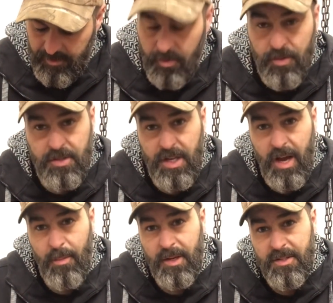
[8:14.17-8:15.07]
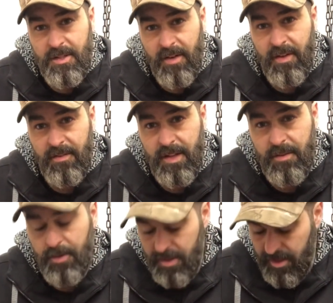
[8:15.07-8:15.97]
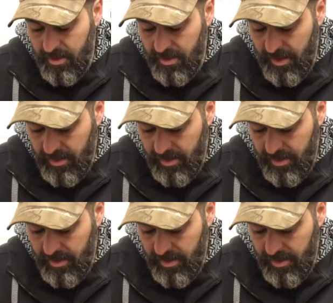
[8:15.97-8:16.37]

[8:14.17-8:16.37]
You'll see how much stuff I've done with it.